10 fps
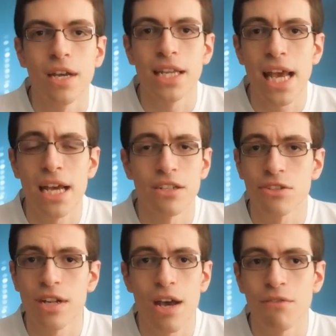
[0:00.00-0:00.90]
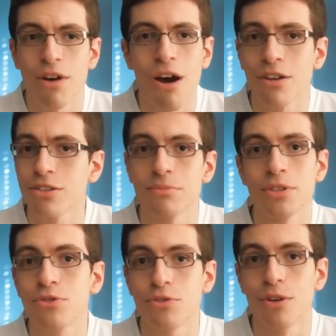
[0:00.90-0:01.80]
And yeah, it's gonna have an awesome
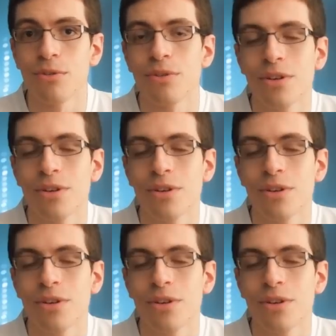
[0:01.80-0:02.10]
intro.